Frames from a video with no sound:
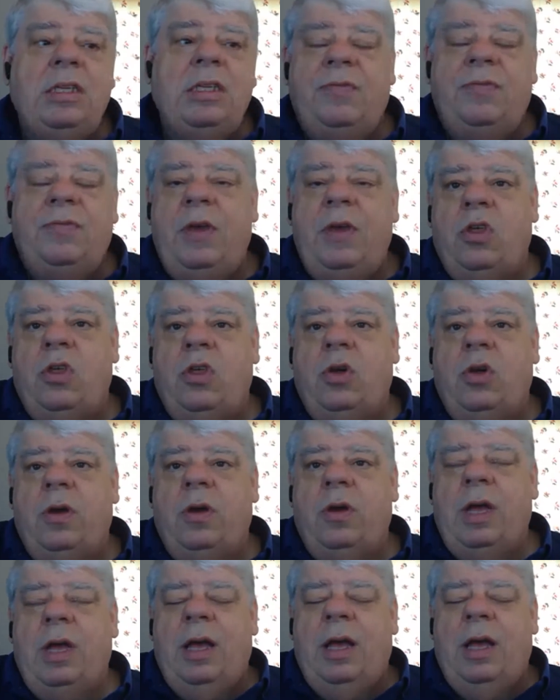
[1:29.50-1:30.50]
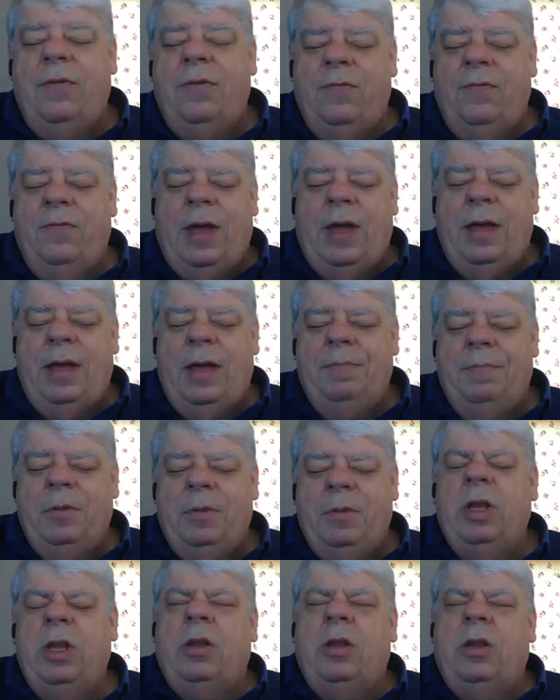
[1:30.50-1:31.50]
nice feature of
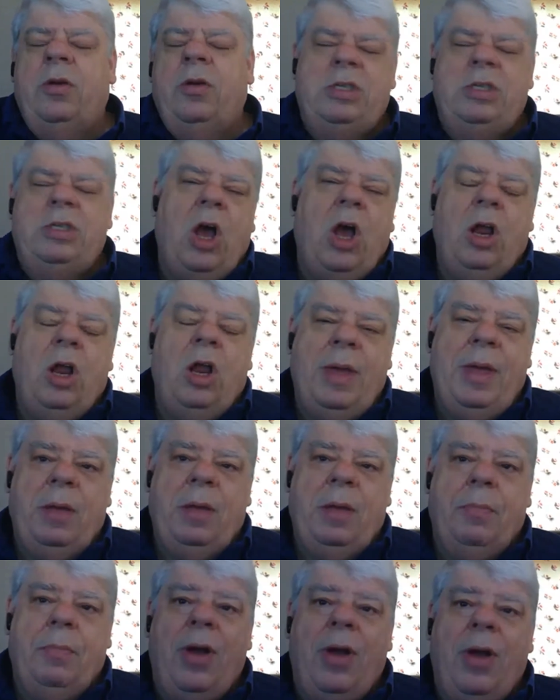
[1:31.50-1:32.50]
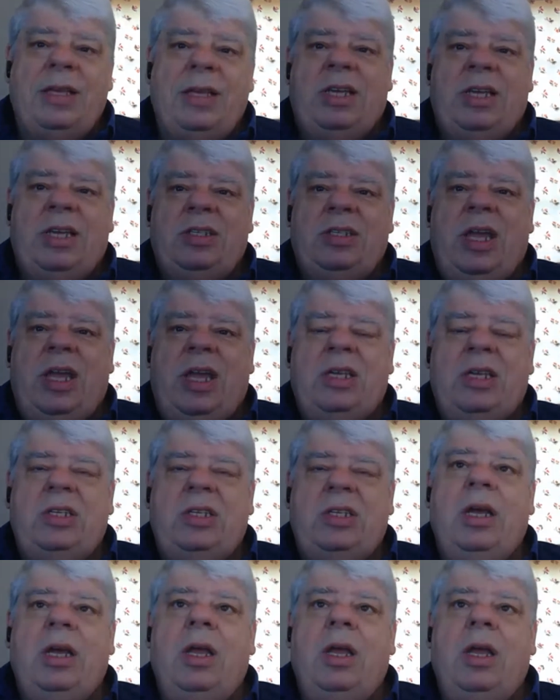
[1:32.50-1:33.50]
ClickLearn is the automatic process
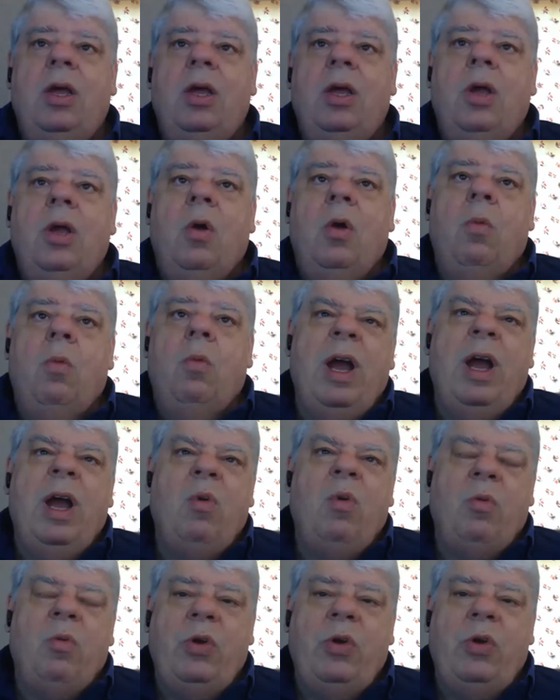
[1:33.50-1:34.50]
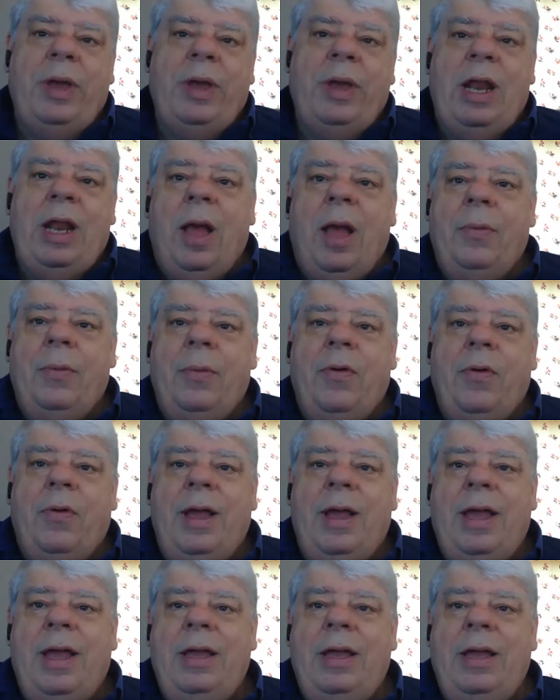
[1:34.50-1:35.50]
testing, where when we're doing an
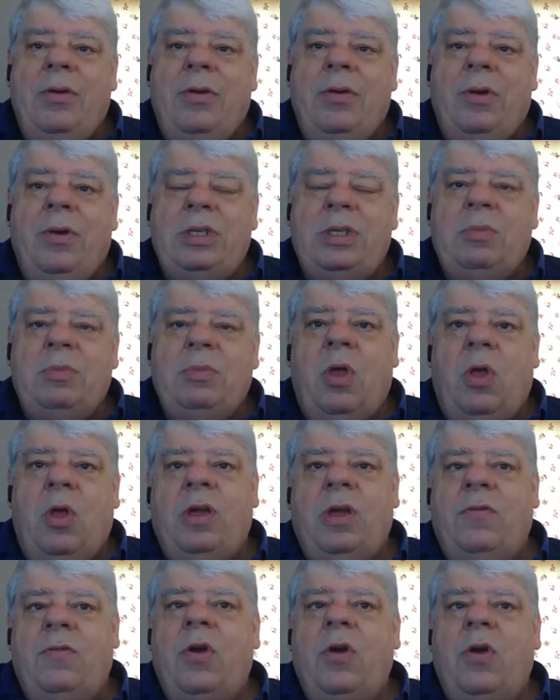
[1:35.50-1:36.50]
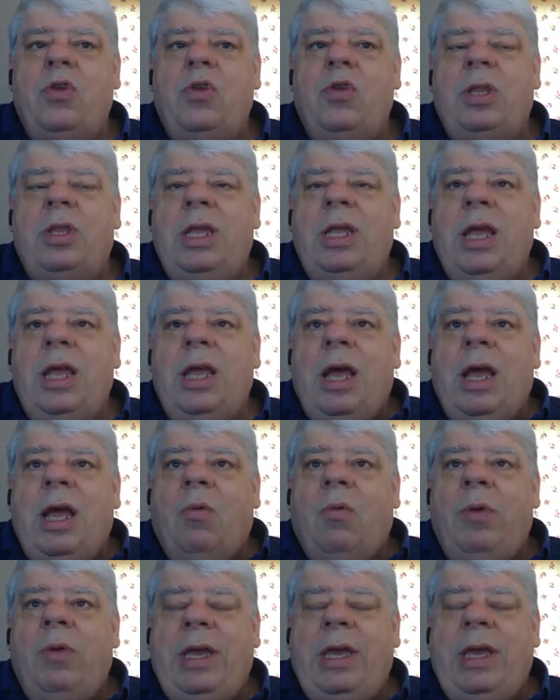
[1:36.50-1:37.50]
upgrade or a small conversion,
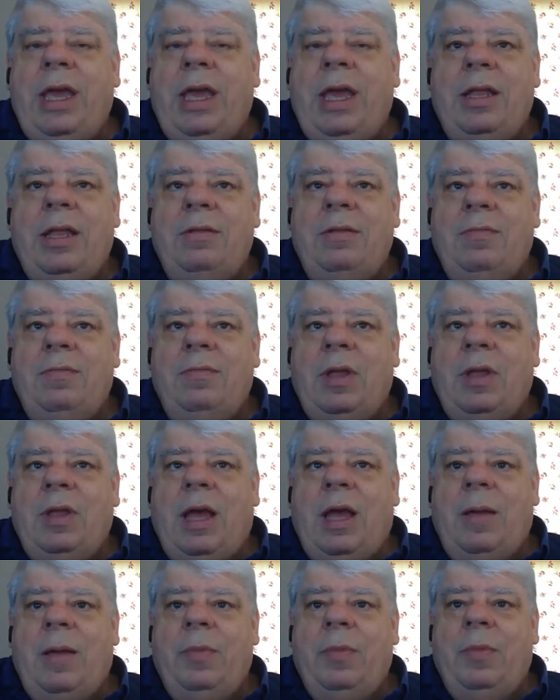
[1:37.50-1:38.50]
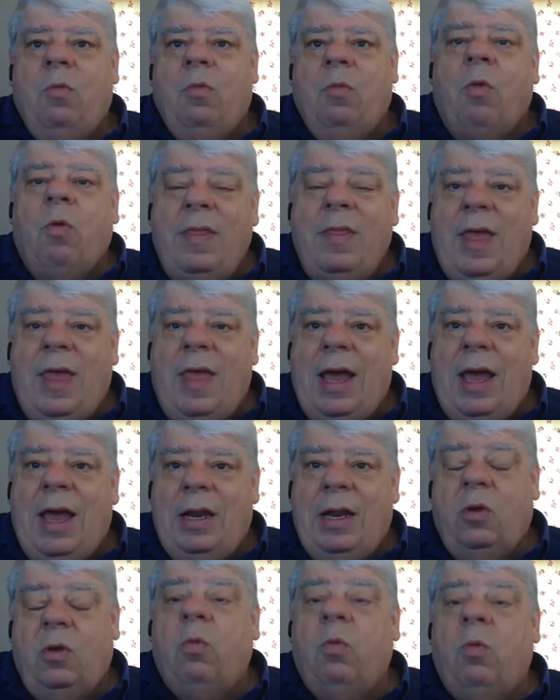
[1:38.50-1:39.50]
we can run
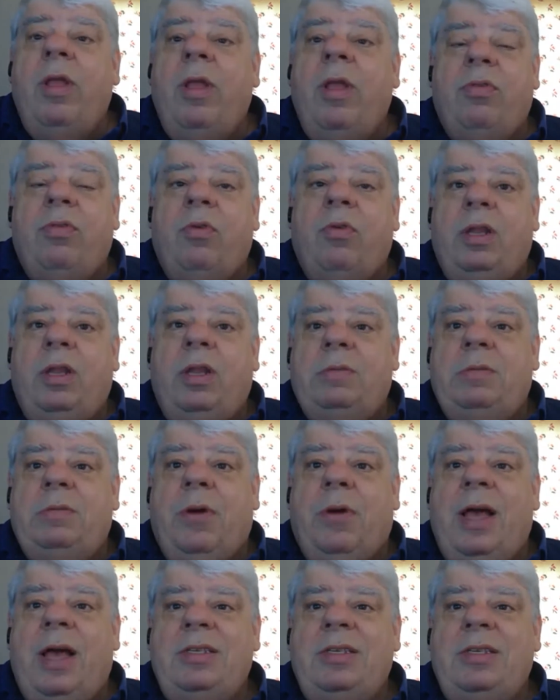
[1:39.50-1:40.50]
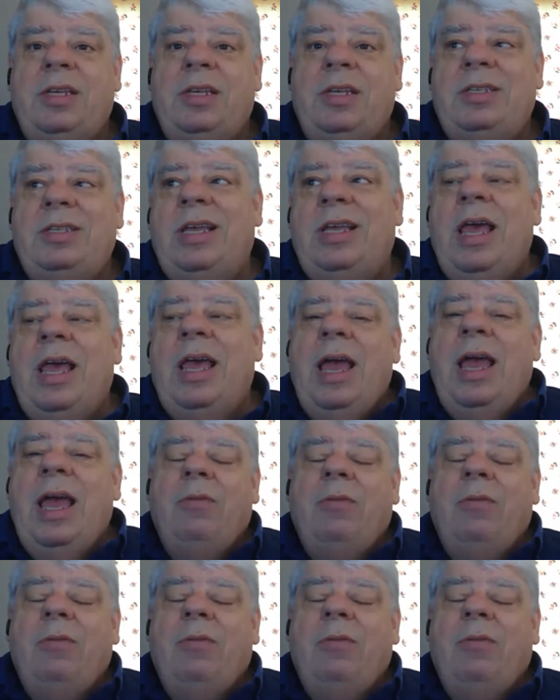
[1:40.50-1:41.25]
that and we'll run through all these processes.